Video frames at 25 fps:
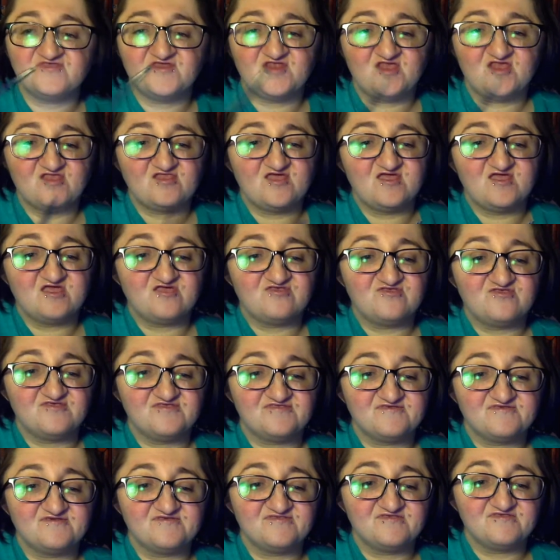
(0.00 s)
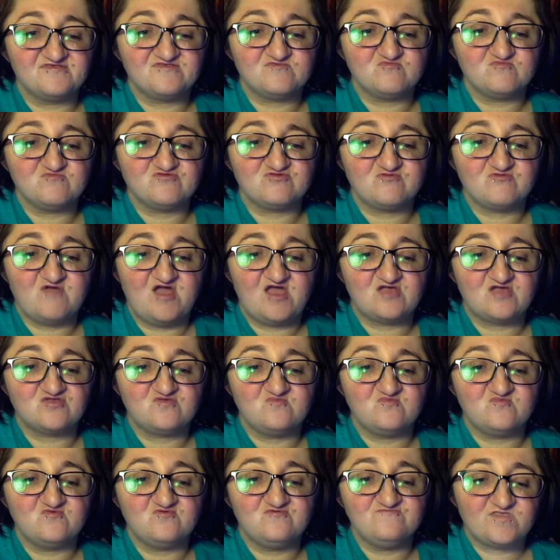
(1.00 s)
and I like this because it's
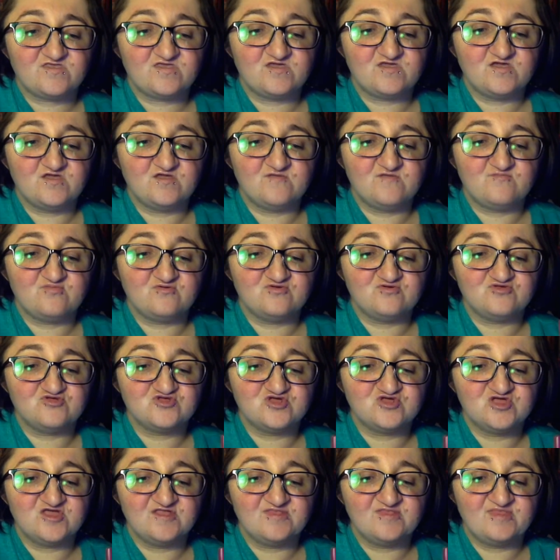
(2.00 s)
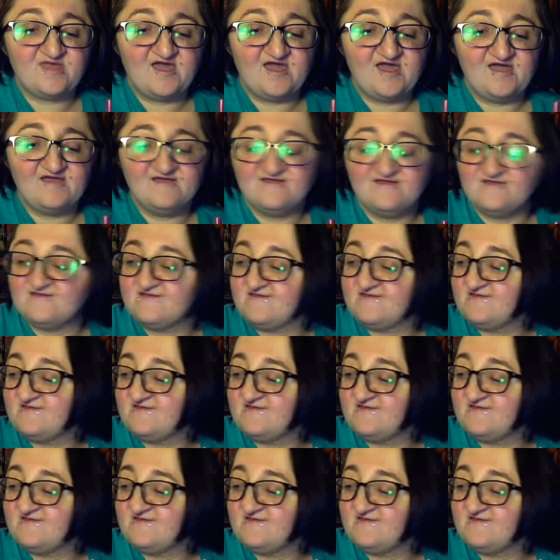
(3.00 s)
retractable. I appreciate that.